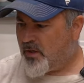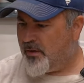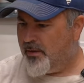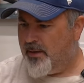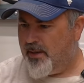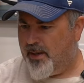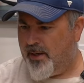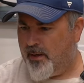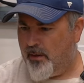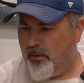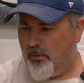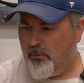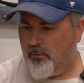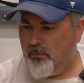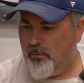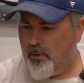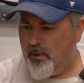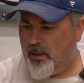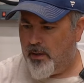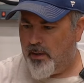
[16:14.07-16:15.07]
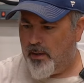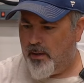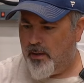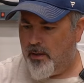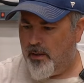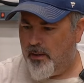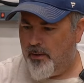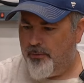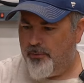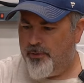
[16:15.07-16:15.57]
Now,
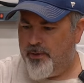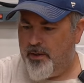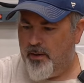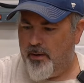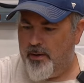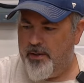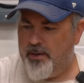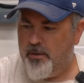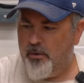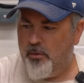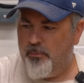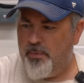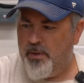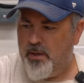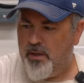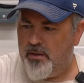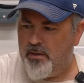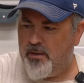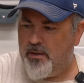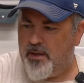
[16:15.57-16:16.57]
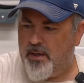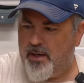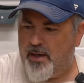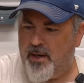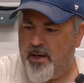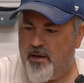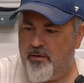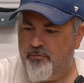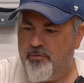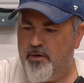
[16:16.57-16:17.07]
the honeycomb kit that I
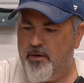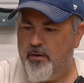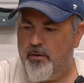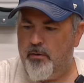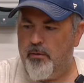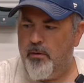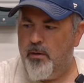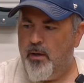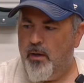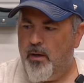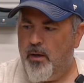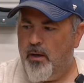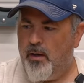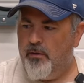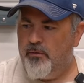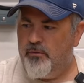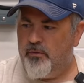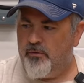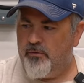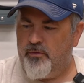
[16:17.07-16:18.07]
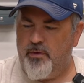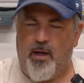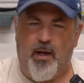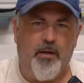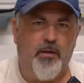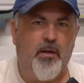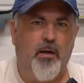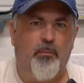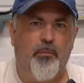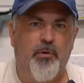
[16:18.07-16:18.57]
have here does
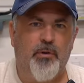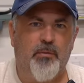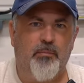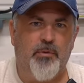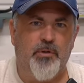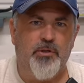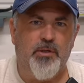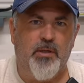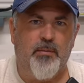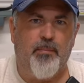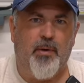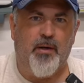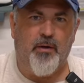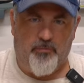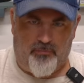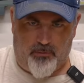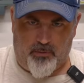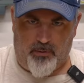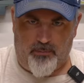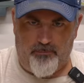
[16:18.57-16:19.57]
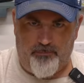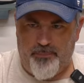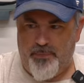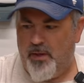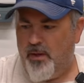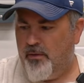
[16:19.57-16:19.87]
not come with the machine by default.